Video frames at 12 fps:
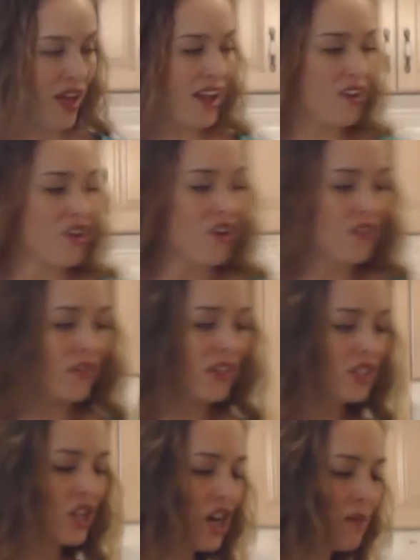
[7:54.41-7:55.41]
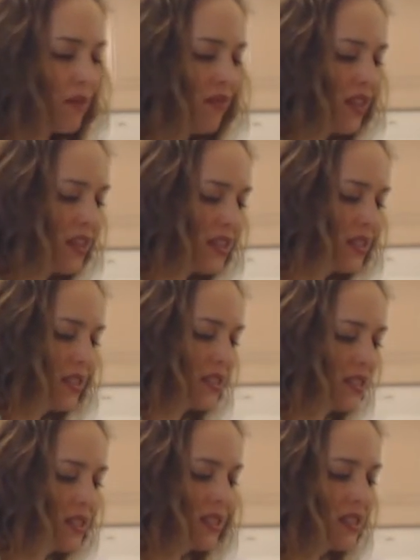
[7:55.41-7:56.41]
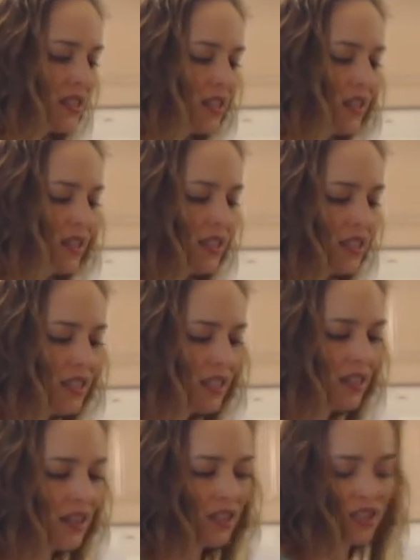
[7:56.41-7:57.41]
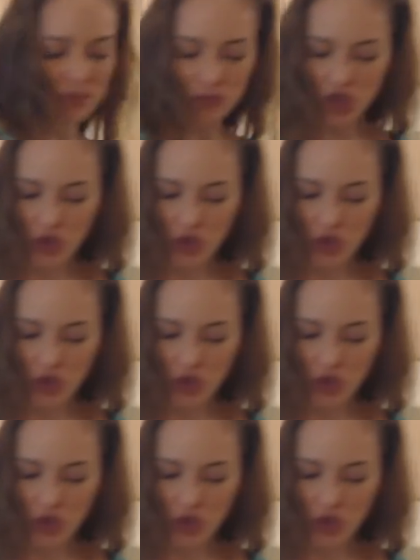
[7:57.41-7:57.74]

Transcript: that all on the top of this. Got some